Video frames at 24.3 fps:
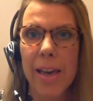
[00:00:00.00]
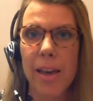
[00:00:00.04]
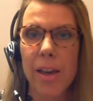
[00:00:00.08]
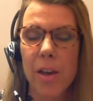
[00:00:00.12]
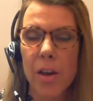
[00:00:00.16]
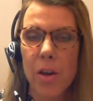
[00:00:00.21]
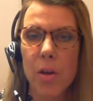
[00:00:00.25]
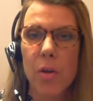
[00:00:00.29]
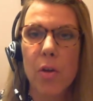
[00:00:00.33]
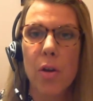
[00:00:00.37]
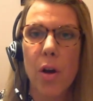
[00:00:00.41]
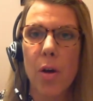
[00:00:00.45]

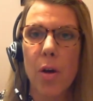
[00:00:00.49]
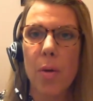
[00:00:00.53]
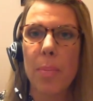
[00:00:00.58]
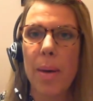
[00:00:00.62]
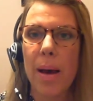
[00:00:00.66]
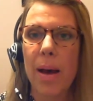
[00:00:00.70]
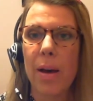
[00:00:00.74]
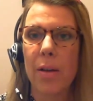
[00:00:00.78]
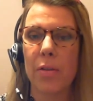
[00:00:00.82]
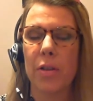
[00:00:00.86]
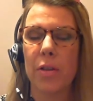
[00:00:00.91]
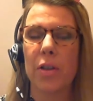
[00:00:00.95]
you know,
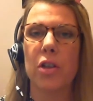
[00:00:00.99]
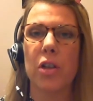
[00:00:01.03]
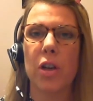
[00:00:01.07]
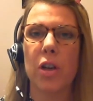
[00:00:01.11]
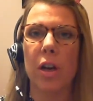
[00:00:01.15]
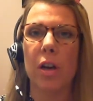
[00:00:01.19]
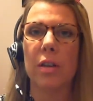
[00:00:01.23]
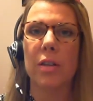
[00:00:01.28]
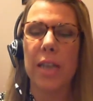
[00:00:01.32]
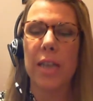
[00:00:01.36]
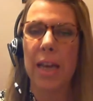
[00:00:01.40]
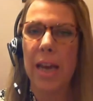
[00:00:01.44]
about the
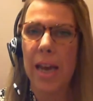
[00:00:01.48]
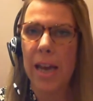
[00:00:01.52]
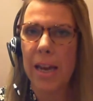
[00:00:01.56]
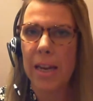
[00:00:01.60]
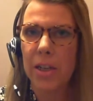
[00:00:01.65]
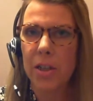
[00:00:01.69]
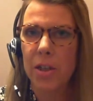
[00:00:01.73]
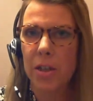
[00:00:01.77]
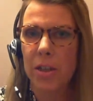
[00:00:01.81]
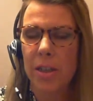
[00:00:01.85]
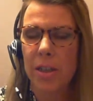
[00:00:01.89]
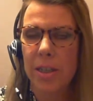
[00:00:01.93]
child's
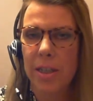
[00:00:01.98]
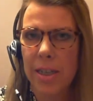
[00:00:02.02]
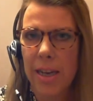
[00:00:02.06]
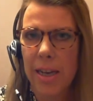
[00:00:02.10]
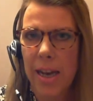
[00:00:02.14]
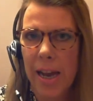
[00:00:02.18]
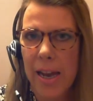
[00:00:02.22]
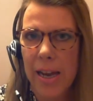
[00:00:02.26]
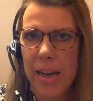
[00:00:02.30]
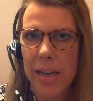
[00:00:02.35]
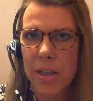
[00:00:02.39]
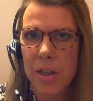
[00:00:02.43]
age and
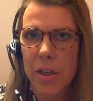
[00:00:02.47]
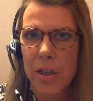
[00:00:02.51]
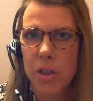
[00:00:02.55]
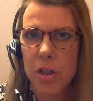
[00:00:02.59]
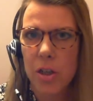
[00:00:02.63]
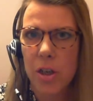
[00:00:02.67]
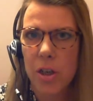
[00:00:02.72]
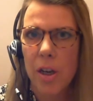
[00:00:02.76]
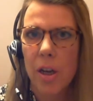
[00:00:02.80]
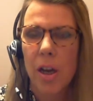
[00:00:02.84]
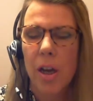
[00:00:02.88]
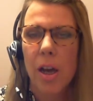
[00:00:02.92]
stage,
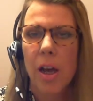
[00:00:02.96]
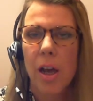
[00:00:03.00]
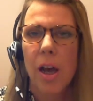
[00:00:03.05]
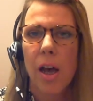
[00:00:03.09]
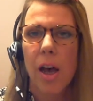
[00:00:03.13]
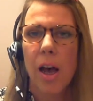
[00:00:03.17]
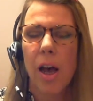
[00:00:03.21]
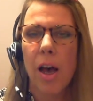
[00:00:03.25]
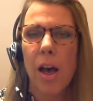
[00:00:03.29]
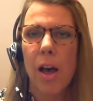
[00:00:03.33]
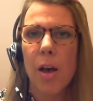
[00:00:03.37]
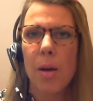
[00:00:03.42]

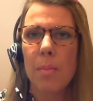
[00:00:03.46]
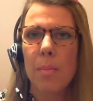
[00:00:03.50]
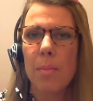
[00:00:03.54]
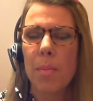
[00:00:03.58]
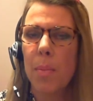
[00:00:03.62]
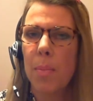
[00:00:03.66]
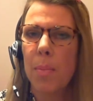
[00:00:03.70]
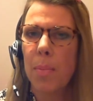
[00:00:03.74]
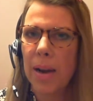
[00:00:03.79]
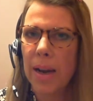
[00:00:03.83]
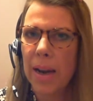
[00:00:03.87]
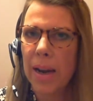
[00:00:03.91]

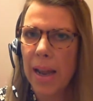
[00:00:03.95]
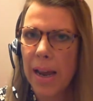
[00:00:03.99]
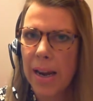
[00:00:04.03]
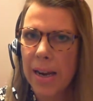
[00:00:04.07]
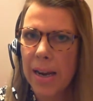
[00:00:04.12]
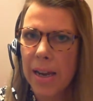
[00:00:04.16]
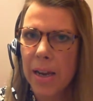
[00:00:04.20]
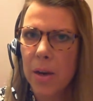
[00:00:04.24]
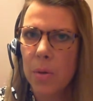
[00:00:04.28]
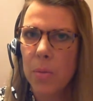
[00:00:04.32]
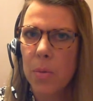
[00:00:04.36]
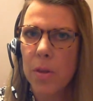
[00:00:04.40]

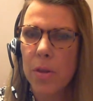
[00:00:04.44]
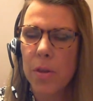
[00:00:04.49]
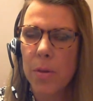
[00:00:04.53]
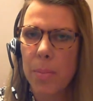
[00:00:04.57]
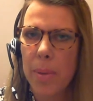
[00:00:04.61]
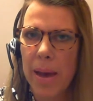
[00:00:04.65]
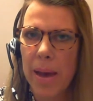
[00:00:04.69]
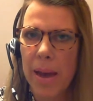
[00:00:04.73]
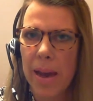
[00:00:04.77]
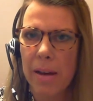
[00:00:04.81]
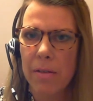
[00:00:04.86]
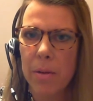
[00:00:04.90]
planning with the
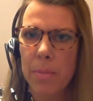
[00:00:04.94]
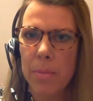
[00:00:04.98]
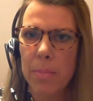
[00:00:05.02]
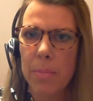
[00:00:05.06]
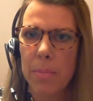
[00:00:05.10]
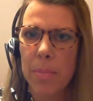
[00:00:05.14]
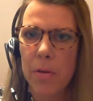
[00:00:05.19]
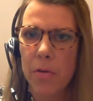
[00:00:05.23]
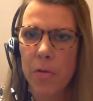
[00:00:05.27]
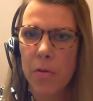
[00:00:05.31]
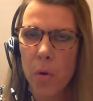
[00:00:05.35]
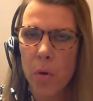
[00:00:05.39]
parent
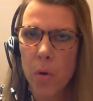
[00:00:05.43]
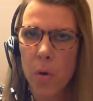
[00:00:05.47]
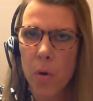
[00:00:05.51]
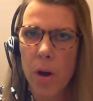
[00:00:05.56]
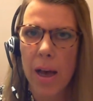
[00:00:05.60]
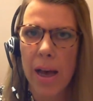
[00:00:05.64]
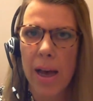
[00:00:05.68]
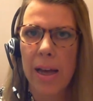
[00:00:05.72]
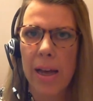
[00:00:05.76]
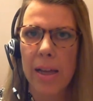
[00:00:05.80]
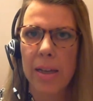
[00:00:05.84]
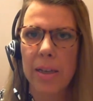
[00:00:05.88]

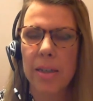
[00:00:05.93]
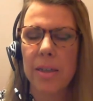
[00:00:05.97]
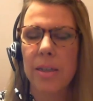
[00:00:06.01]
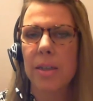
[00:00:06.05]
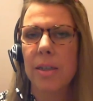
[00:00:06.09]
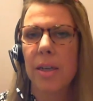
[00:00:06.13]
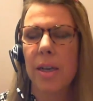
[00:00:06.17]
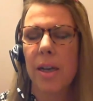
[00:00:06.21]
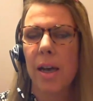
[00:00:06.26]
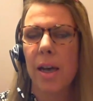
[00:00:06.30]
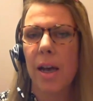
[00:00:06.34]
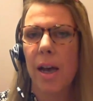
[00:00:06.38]
beforehand,
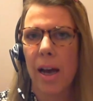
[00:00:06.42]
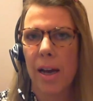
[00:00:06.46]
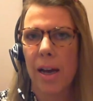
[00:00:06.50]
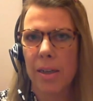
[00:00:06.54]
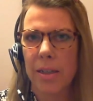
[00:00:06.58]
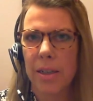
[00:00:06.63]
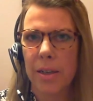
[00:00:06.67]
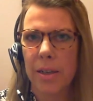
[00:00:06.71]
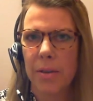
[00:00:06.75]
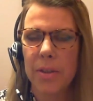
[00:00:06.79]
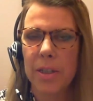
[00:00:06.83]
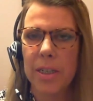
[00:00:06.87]

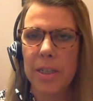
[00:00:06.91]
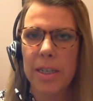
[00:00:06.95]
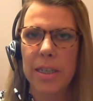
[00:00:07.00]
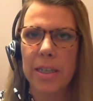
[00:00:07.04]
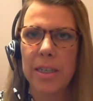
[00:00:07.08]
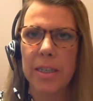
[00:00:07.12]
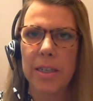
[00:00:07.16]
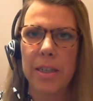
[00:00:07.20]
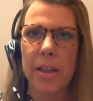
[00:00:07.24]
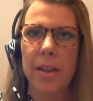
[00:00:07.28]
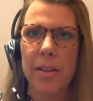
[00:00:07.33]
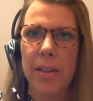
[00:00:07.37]

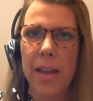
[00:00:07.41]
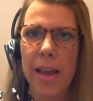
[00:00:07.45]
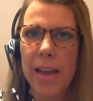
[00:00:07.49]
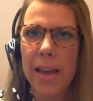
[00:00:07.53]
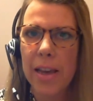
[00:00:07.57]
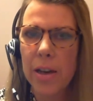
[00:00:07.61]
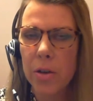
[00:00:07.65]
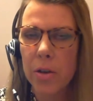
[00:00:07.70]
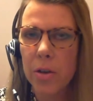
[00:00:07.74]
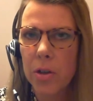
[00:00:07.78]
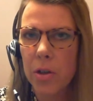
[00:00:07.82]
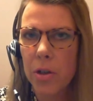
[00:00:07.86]
activities that they
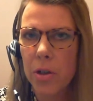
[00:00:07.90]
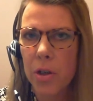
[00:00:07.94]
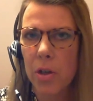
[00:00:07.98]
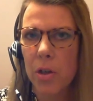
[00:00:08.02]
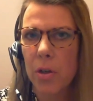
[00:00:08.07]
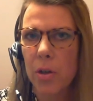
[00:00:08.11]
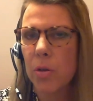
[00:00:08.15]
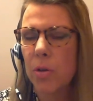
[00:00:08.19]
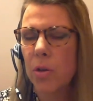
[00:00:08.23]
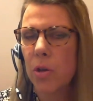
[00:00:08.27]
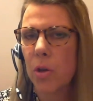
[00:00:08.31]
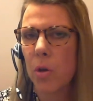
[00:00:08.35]
could
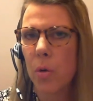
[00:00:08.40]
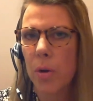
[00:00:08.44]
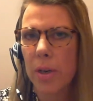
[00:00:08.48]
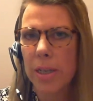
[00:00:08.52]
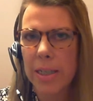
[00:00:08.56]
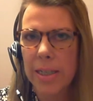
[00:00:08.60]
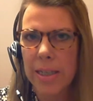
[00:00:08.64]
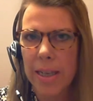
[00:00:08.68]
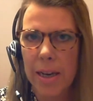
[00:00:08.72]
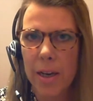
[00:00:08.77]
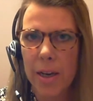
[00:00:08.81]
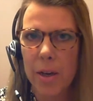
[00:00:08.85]
do,
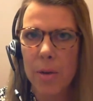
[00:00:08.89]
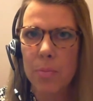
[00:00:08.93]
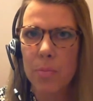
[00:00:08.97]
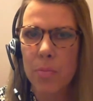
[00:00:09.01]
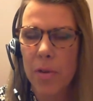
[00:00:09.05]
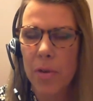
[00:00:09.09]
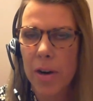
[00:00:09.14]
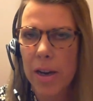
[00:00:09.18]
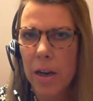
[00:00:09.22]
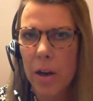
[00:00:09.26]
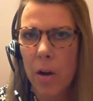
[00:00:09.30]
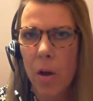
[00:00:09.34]
toys they could
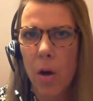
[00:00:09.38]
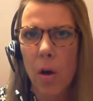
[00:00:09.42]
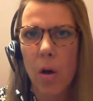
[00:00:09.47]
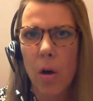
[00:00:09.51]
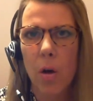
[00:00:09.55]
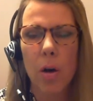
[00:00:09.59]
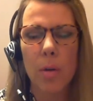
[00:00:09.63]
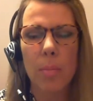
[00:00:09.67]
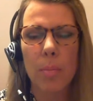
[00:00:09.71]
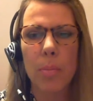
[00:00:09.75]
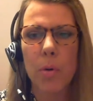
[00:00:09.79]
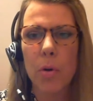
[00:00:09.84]
bring
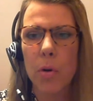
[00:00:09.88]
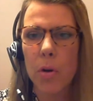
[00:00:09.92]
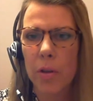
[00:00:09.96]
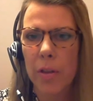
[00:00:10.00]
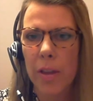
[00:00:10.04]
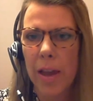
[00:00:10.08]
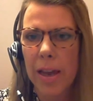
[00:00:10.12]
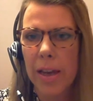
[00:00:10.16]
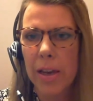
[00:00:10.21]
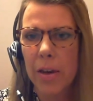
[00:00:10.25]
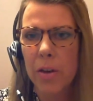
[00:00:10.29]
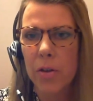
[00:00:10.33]
along, a book
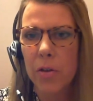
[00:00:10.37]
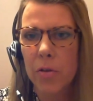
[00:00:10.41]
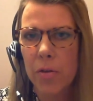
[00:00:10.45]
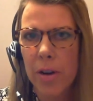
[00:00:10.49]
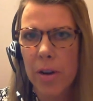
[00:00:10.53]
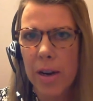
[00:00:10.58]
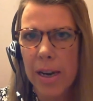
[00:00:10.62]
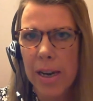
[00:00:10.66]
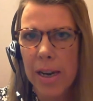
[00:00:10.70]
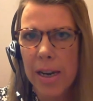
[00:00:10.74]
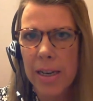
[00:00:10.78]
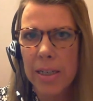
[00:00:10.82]
they could
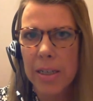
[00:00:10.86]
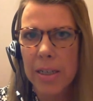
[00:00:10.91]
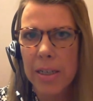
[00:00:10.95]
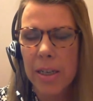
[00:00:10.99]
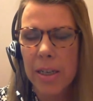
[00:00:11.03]
read.